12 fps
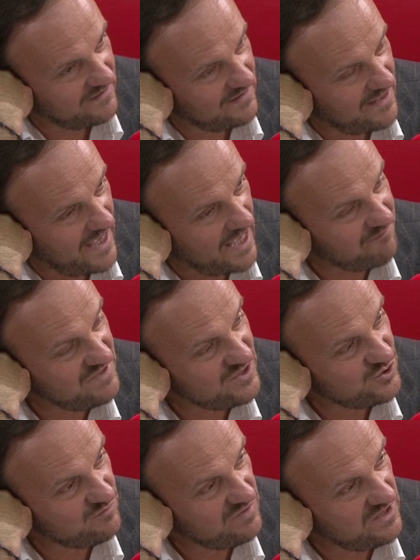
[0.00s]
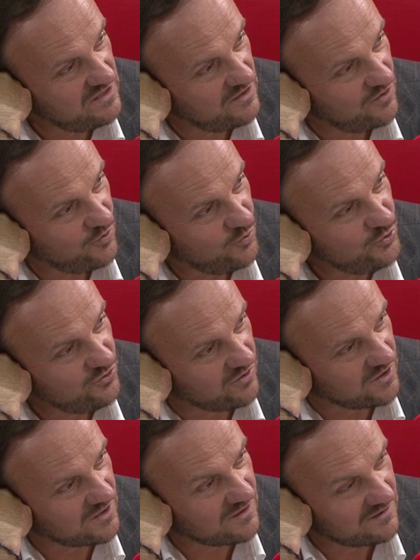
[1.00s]
happy to be who you
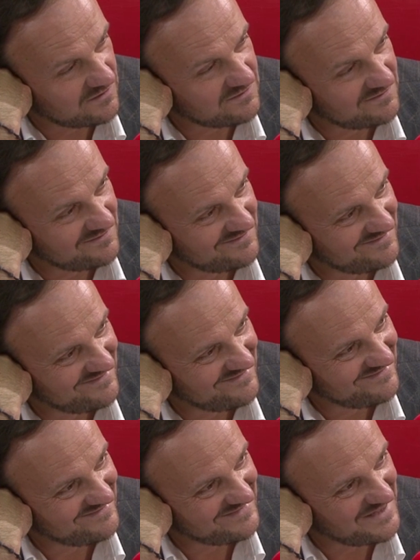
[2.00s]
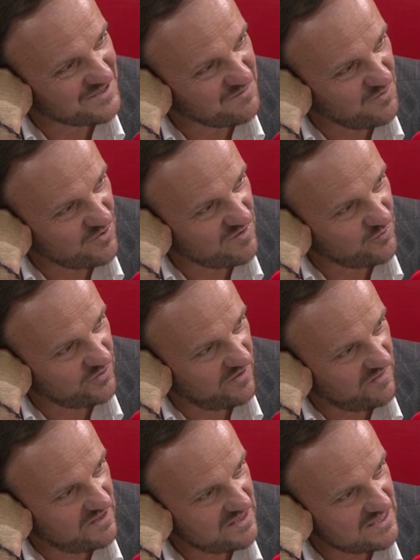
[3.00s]
are. That's the most
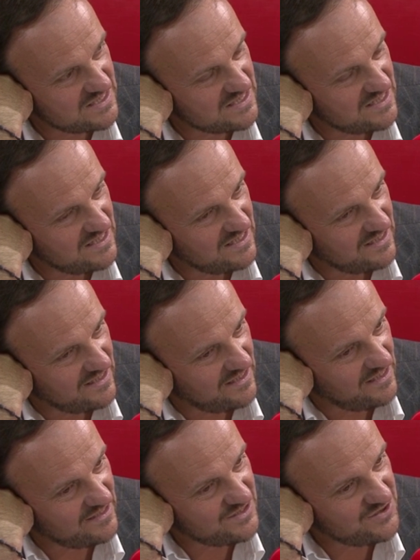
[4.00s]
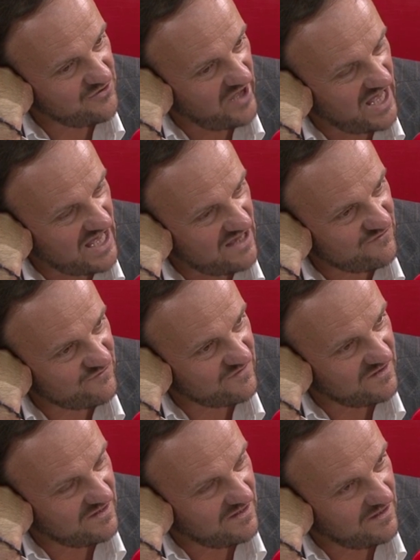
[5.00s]
important things. To have
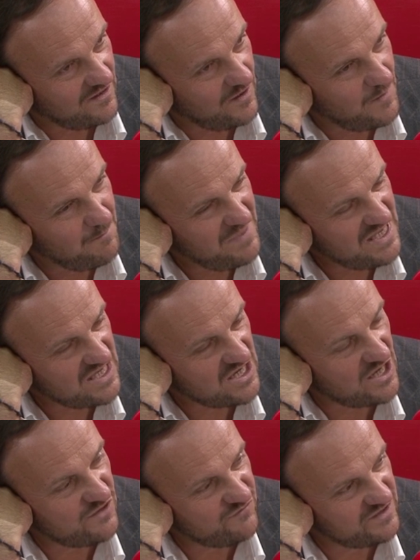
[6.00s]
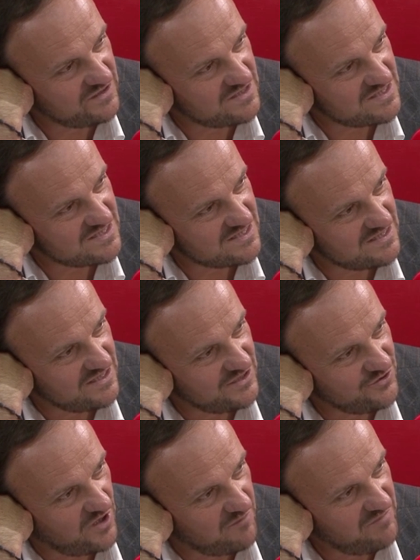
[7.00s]
a big confidence in
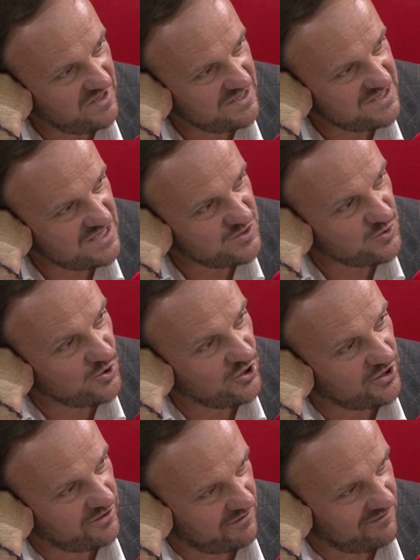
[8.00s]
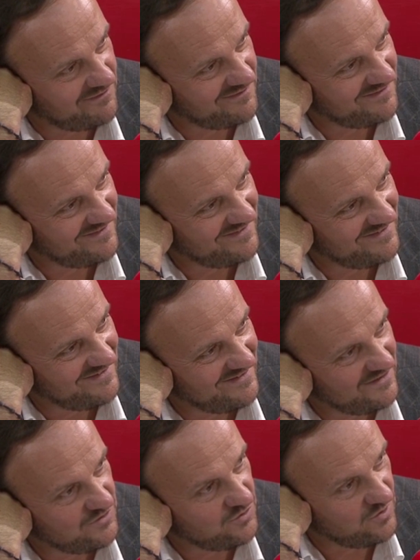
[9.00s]
your ability to learn,
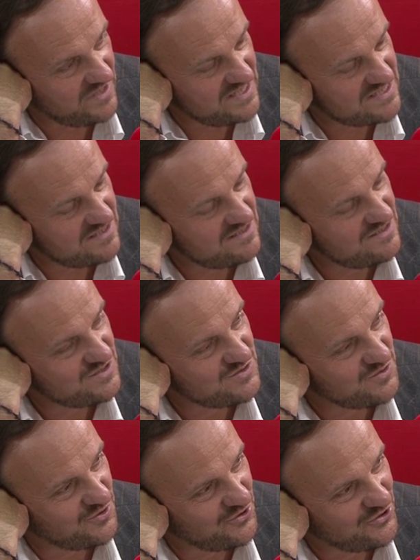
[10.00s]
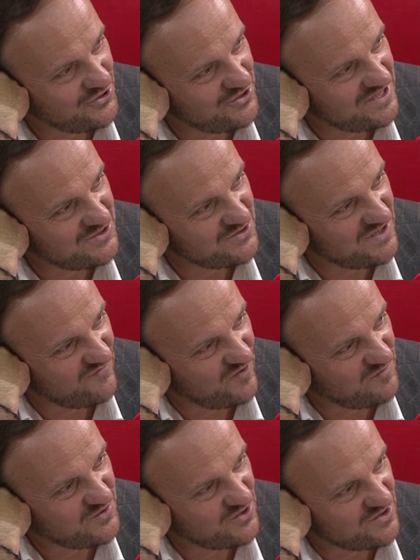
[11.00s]
to listen, to learn, and to
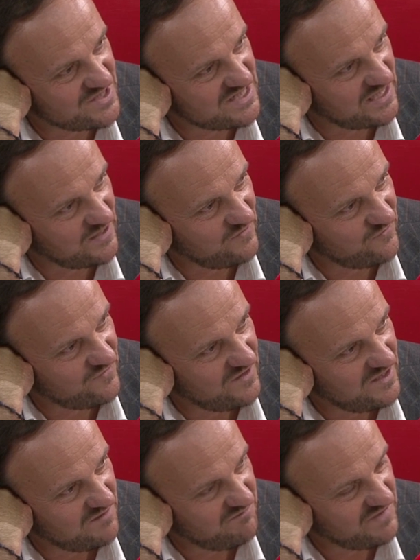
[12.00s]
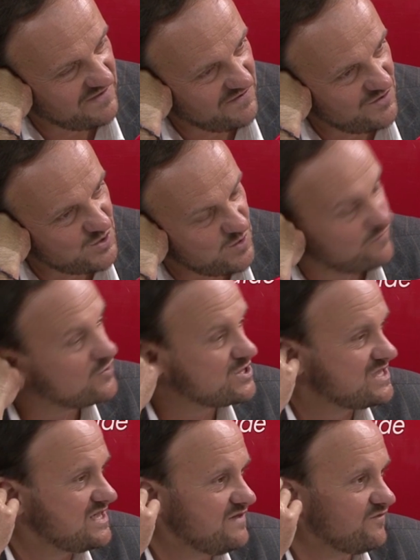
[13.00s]
develop yourself, because you've
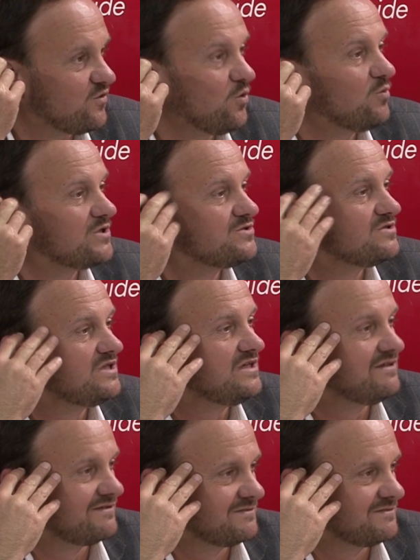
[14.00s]
received all what you need